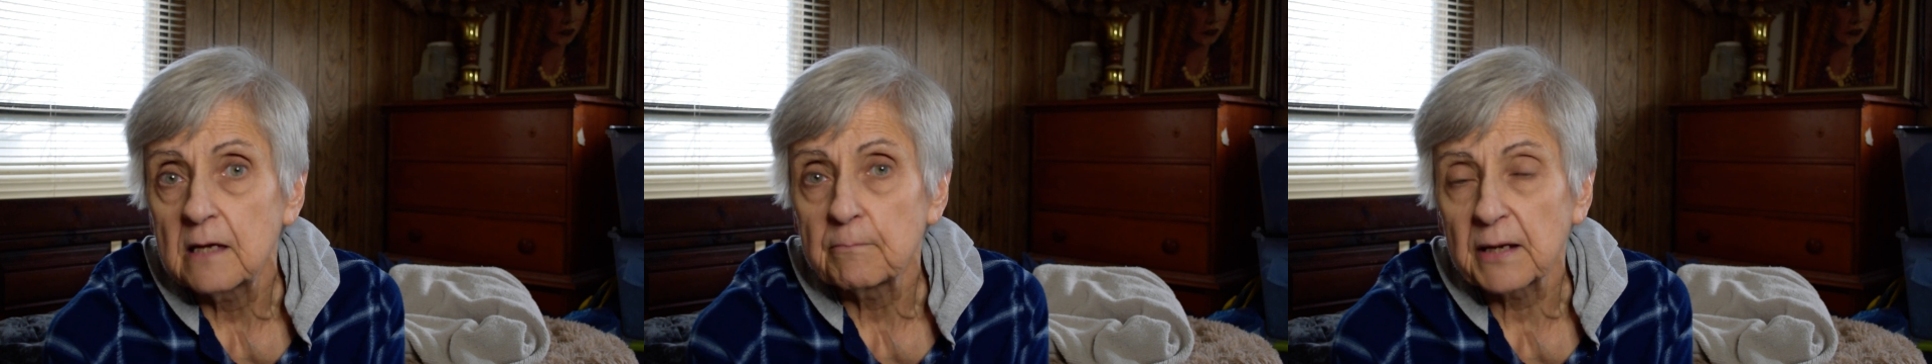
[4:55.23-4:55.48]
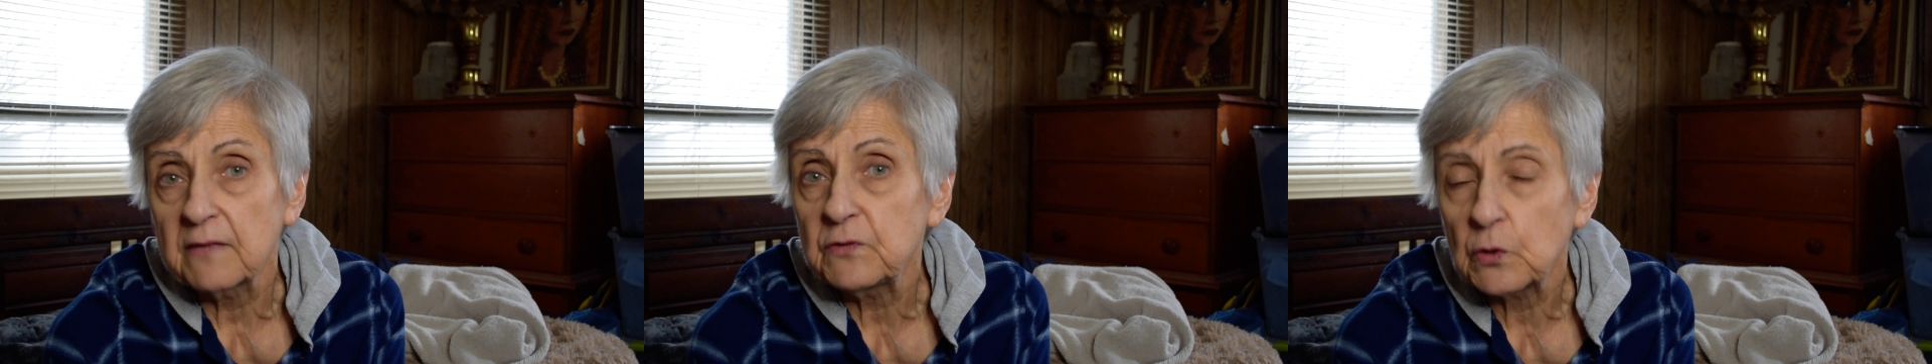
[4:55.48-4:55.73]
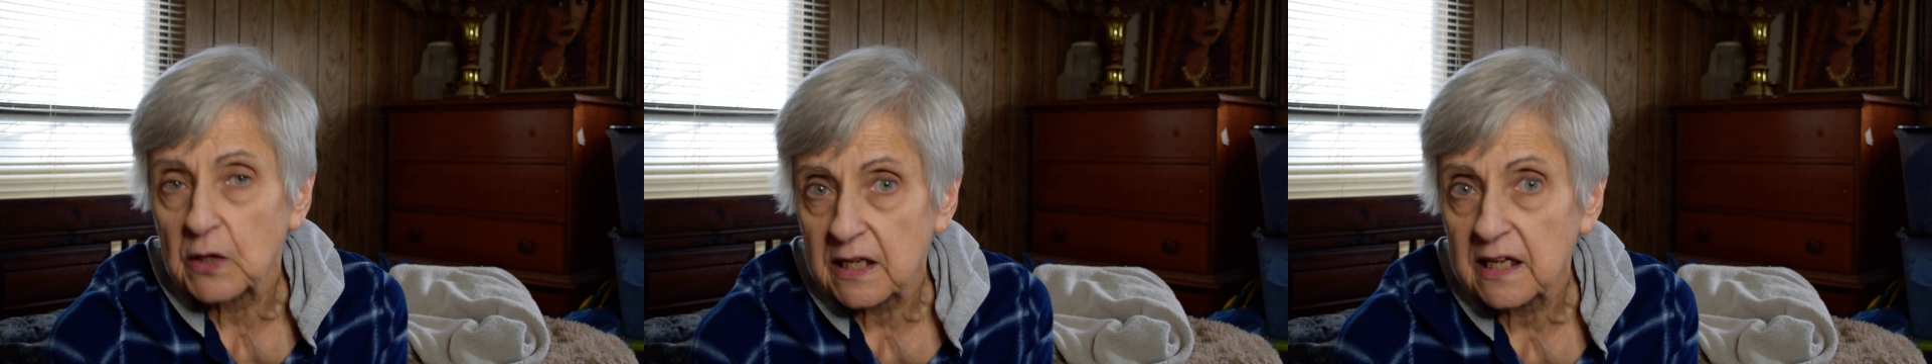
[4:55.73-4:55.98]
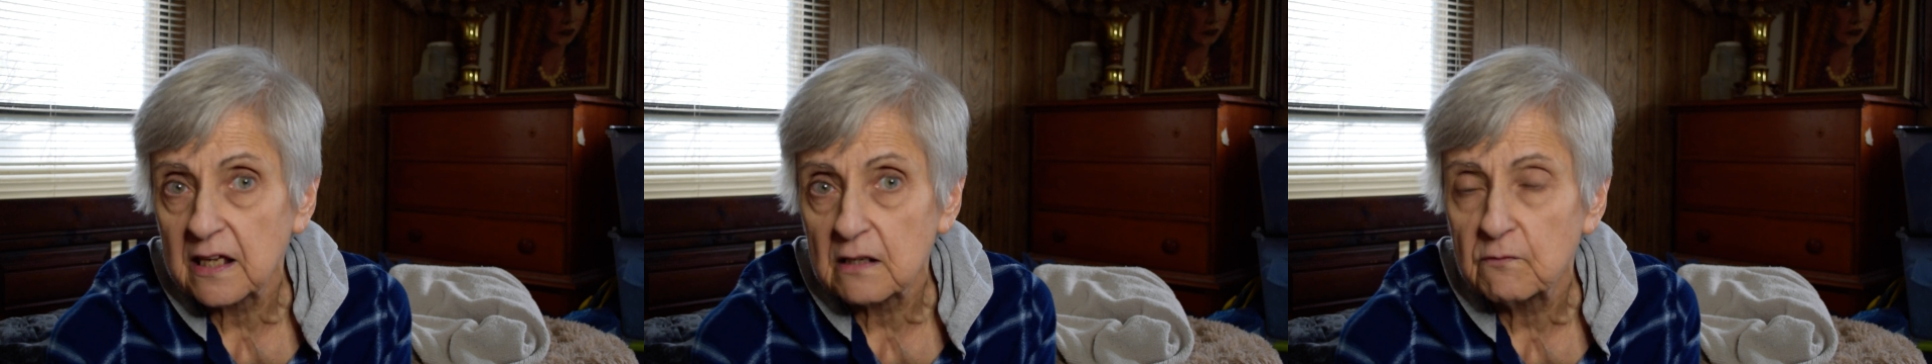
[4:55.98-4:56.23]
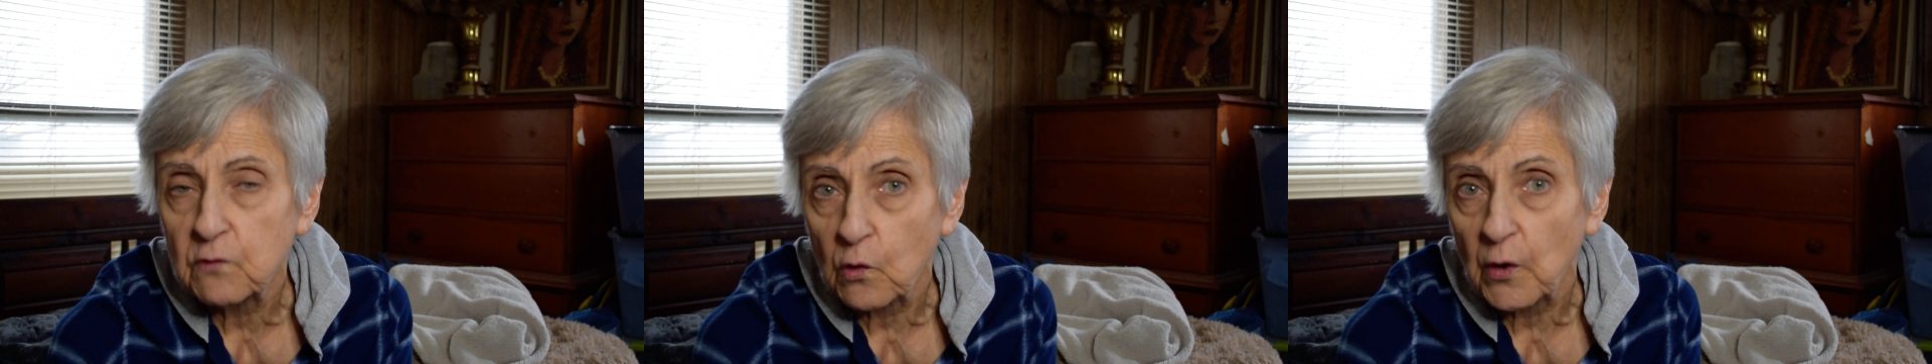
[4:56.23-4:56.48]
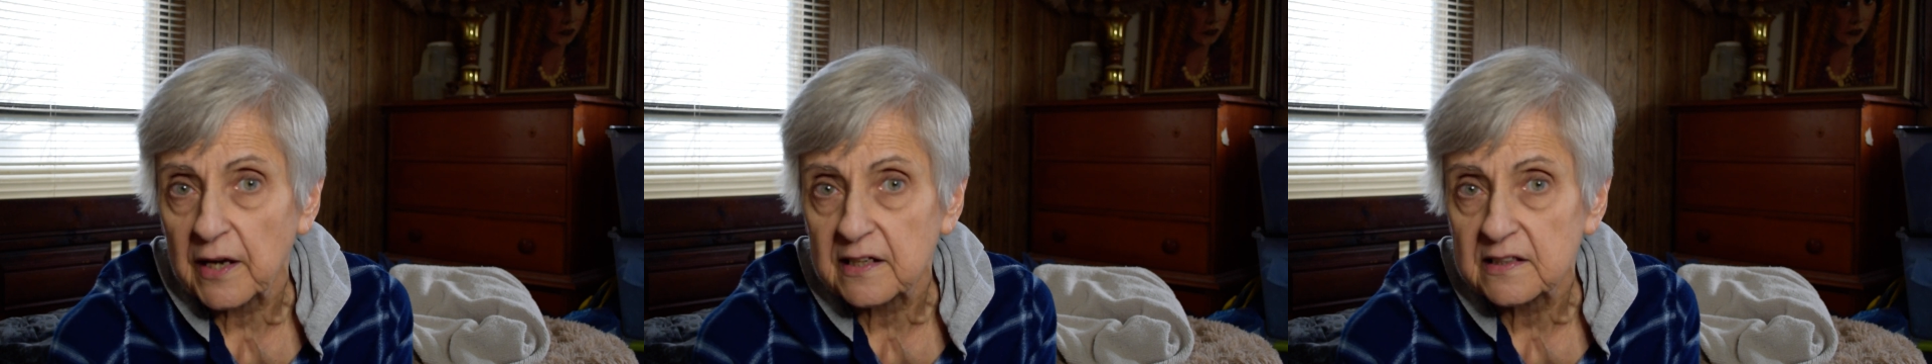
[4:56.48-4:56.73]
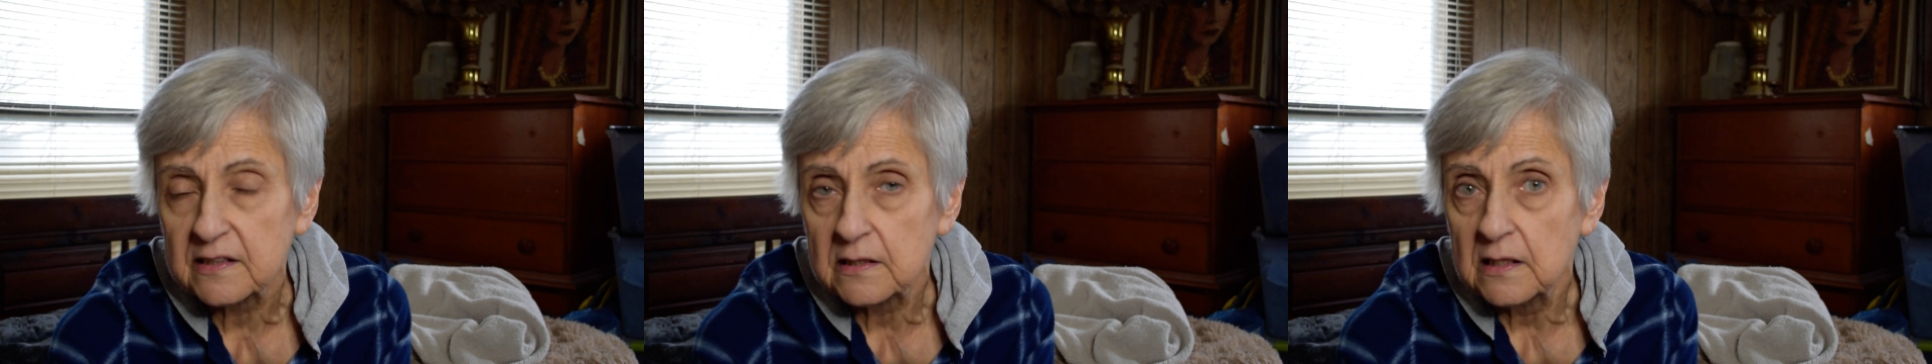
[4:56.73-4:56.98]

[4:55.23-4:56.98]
But if you can't avoid it,